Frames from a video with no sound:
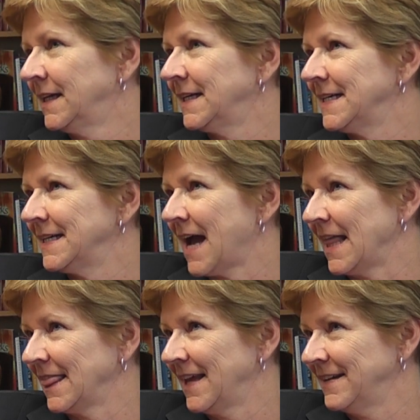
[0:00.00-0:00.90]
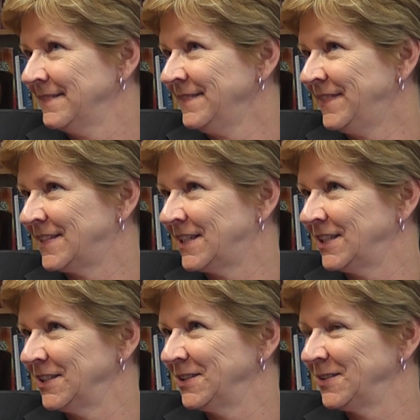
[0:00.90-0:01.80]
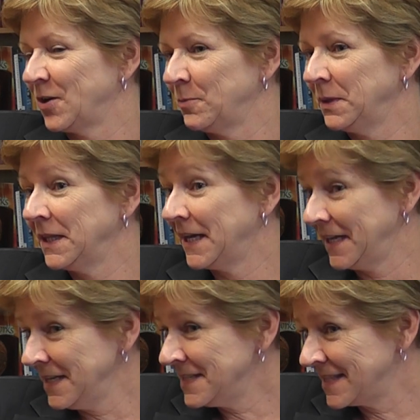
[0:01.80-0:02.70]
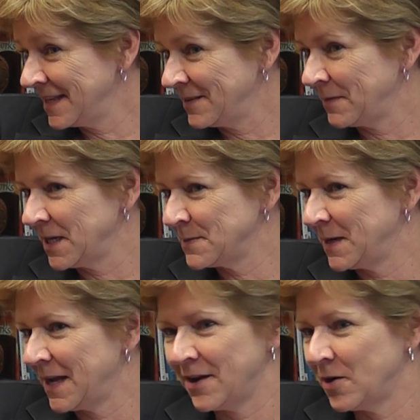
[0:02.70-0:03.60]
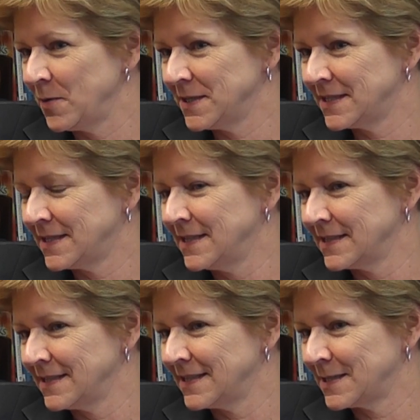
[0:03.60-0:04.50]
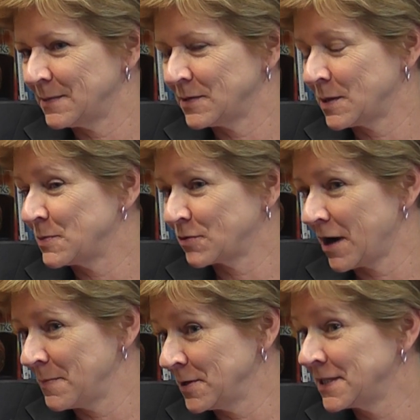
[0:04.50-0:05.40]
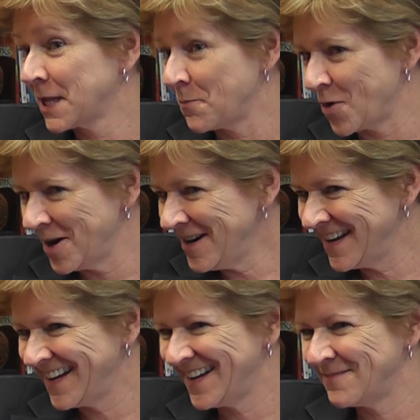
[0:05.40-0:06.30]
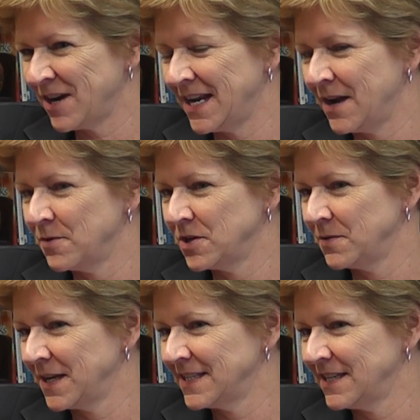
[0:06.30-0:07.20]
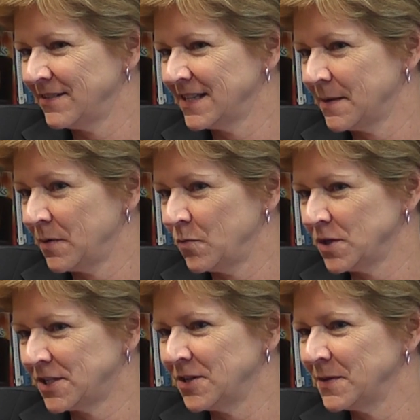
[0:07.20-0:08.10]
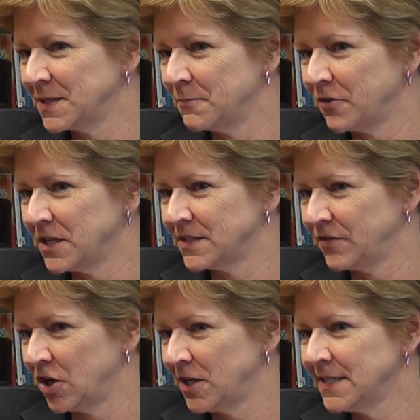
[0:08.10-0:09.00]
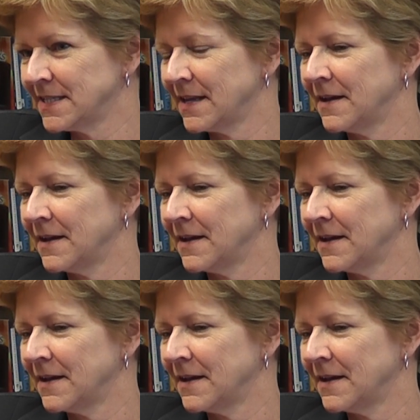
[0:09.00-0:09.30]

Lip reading: I love to go to plays. And I are always season subscribers somewhere. Right now we're doing a series up at Worcester with some friends of ours.